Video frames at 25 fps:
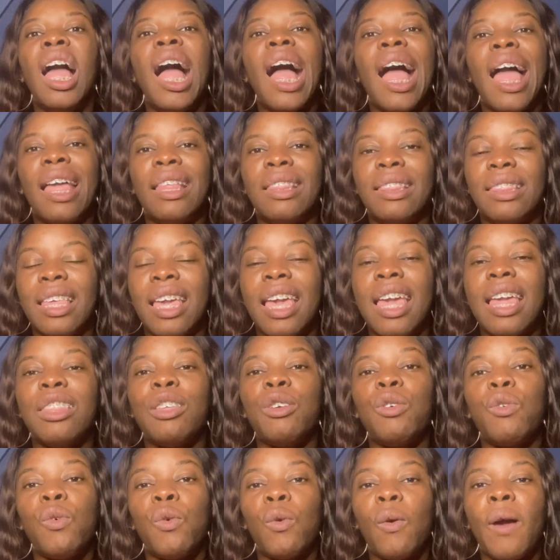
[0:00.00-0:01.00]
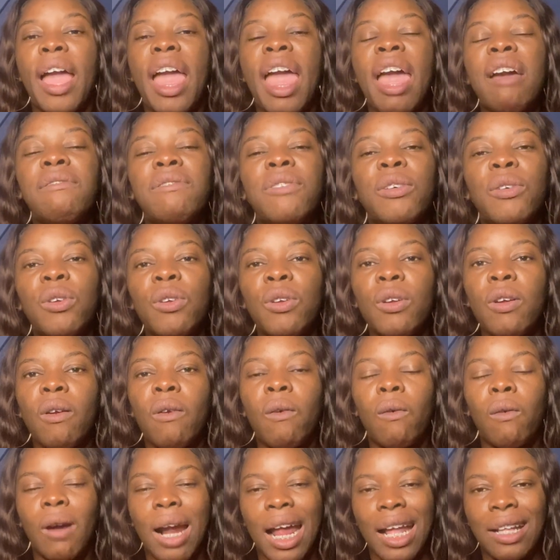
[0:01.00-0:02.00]
And then whoever
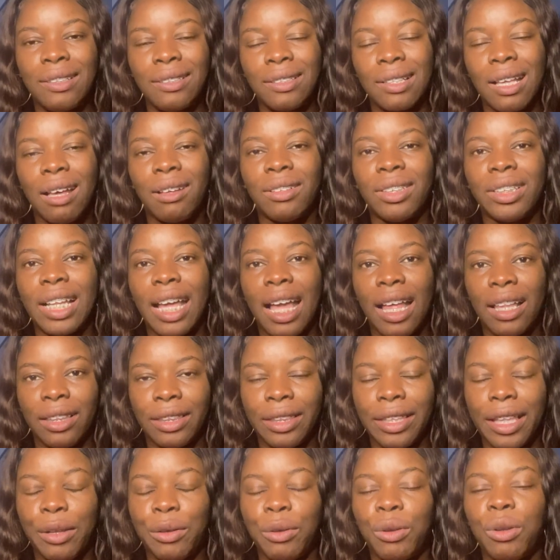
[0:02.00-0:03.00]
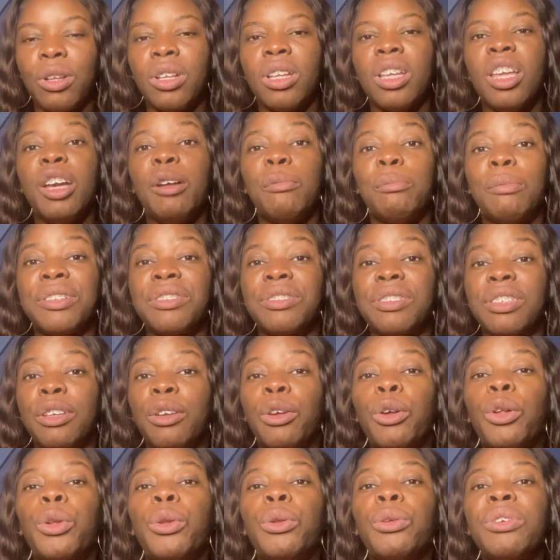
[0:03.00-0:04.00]
writes out that letter must
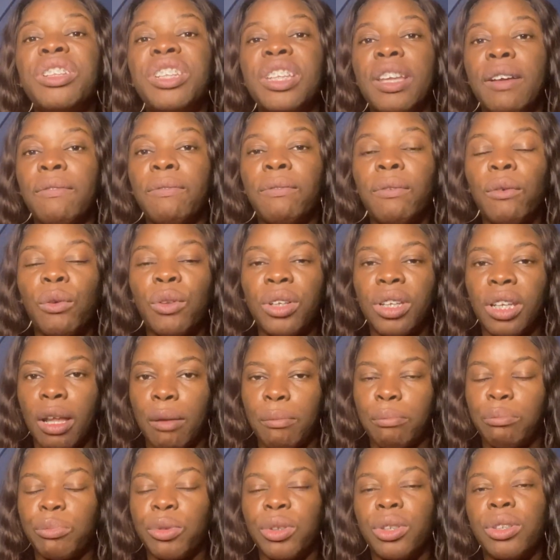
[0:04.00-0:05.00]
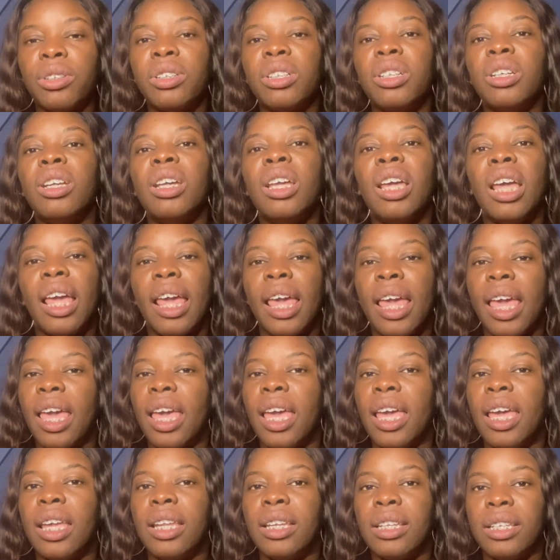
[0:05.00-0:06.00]
include their phone number
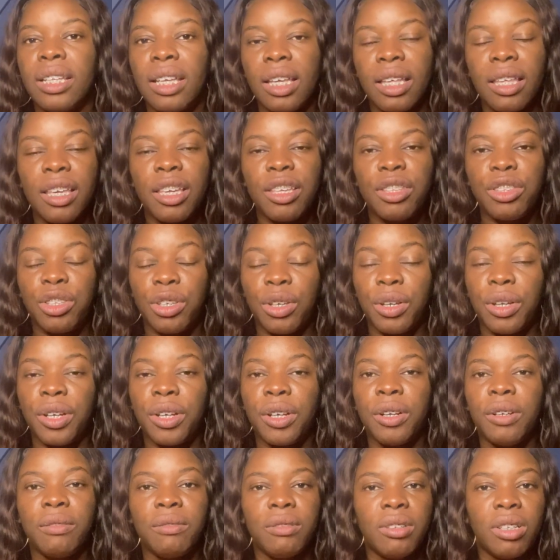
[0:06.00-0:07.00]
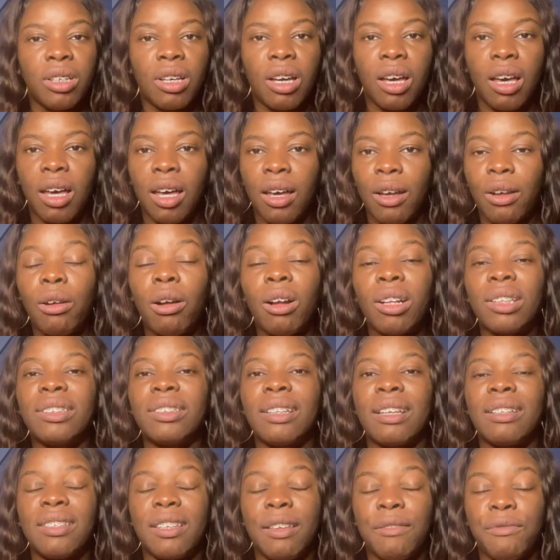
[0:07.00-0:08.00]
and their
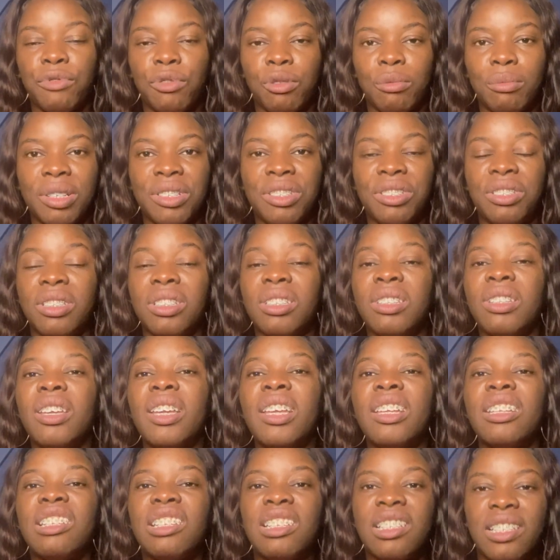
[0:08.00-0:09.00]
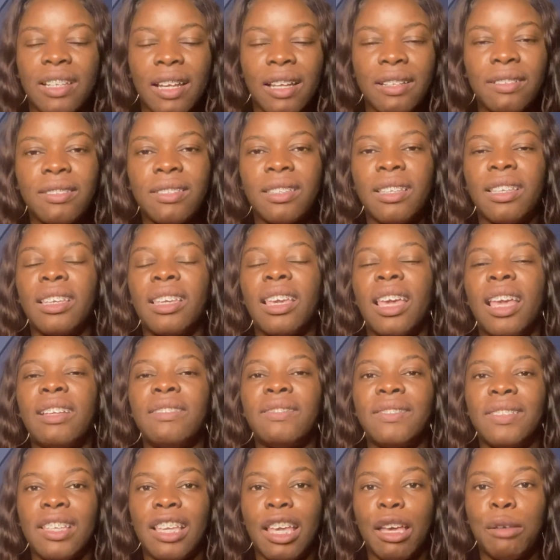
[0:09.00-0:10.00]
contact information, just in case
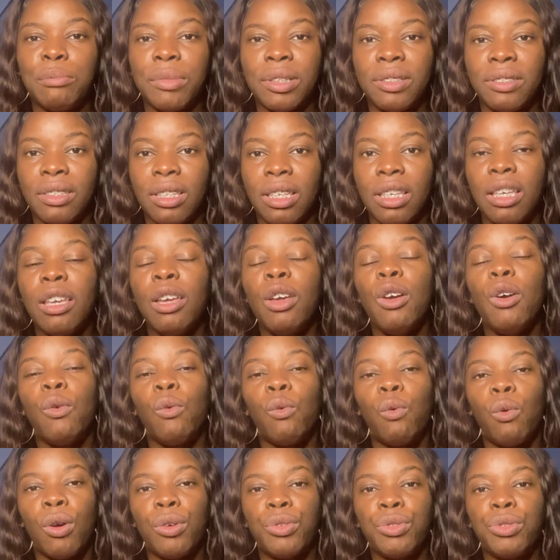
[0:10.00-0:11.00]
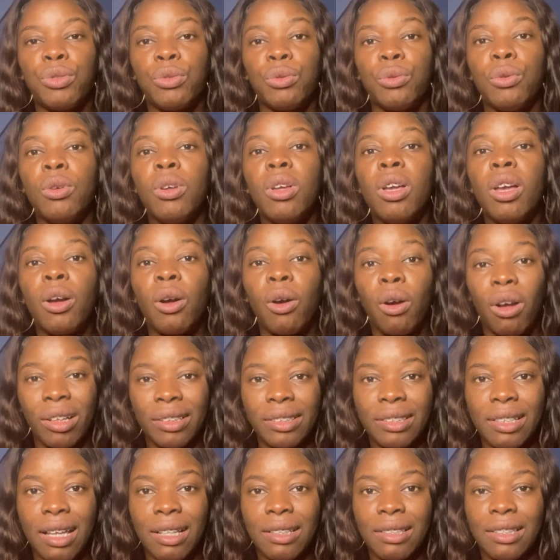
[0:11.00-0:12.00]
the embassy wants to
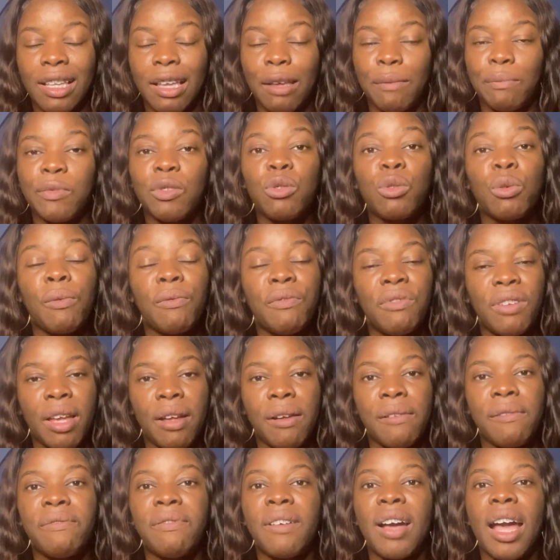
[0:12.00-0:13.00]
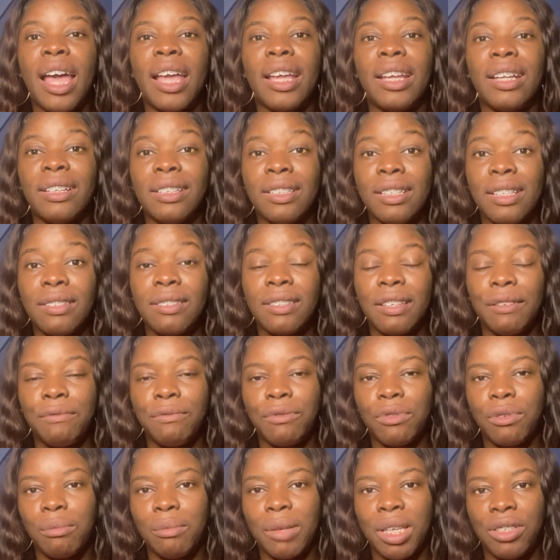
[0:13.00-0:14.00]
contact them to verify this
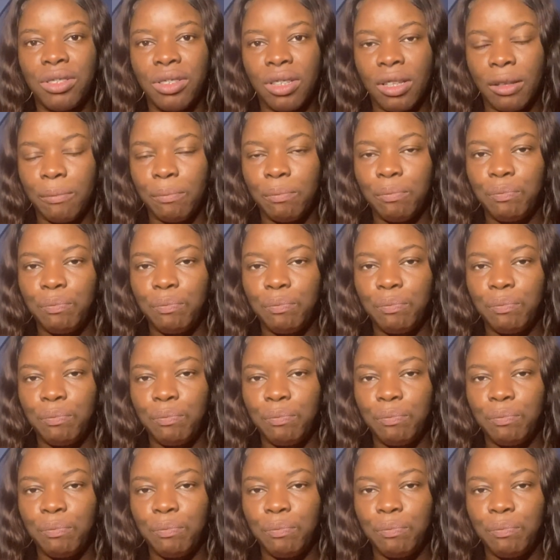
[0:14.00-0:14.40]
information.